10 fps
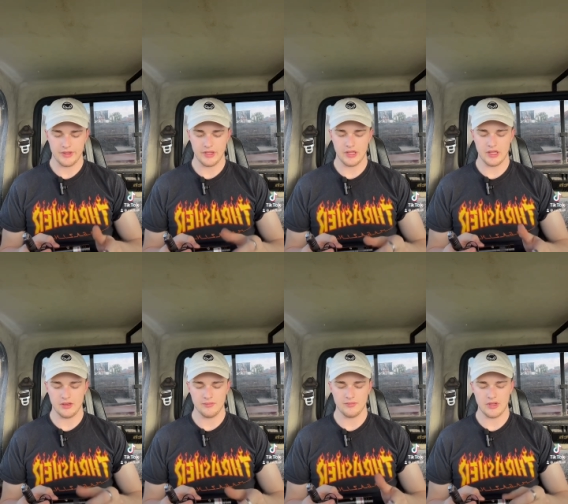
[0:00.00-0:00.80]

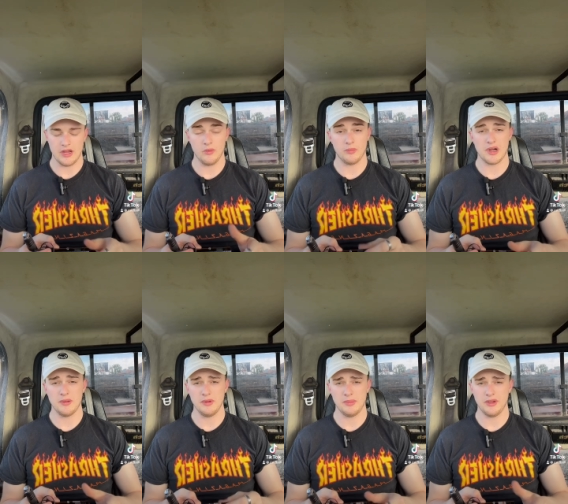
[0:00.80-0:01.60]
Again, I will
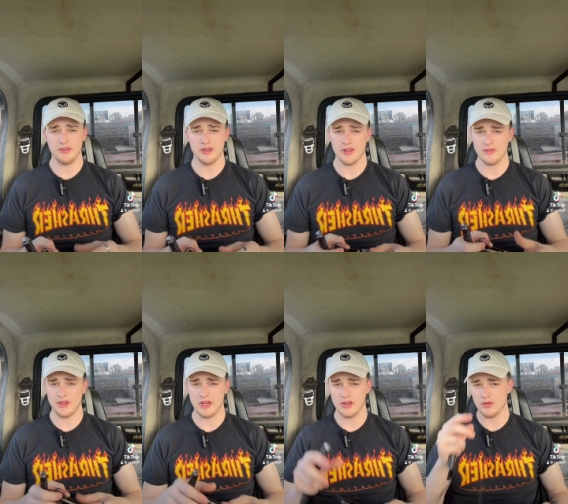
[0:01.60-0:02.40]
probably post another
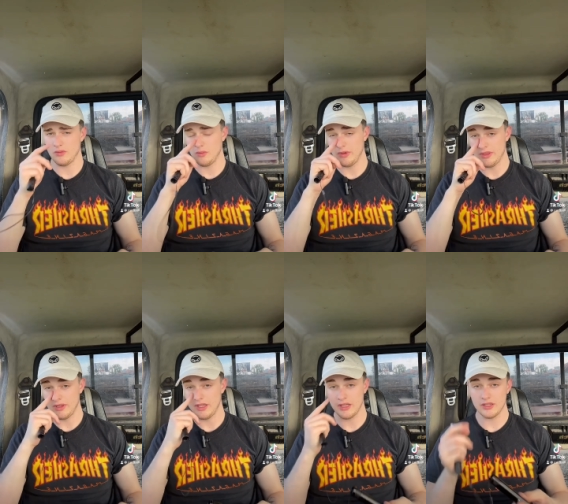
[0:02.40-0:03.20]
video with a
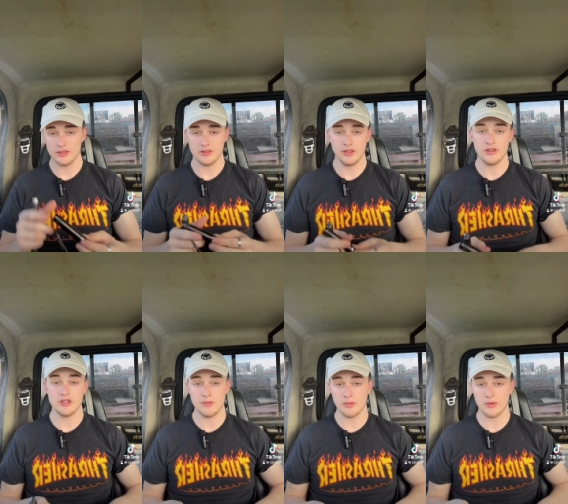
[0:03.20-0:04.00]
link to the
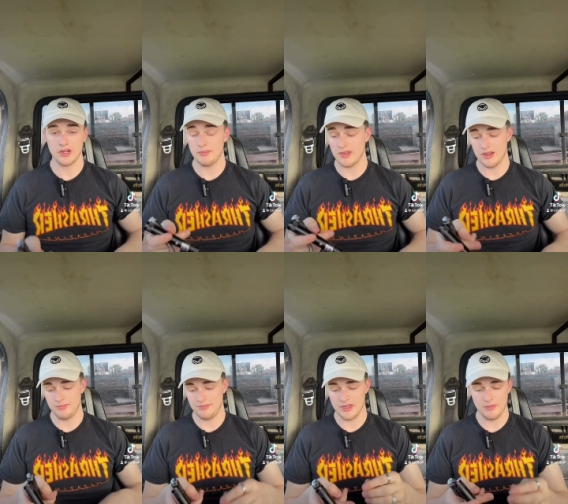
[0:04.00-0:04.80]
cheaper one.
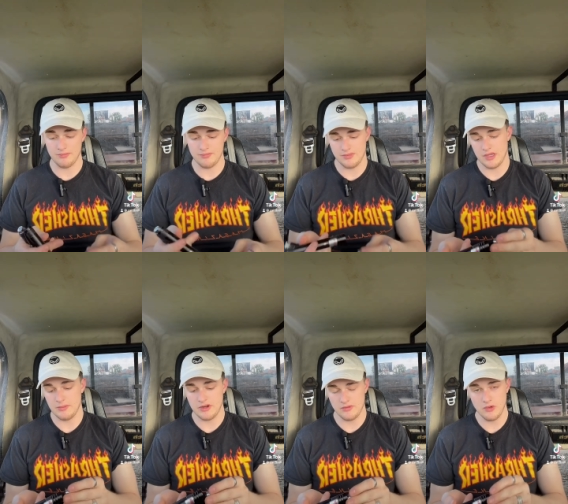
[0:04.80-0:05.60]
I'm
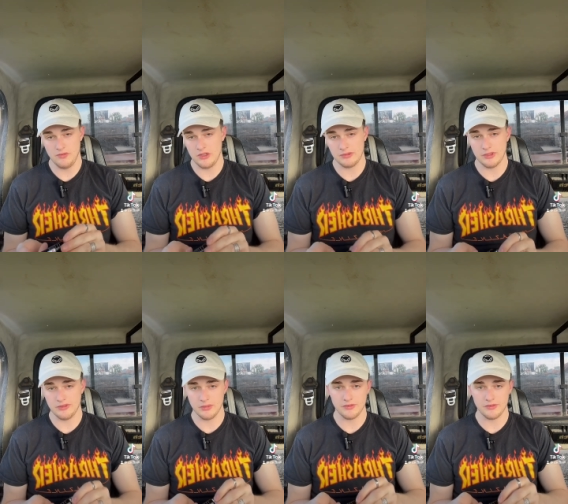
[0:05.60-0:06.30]
gonna remove the expensive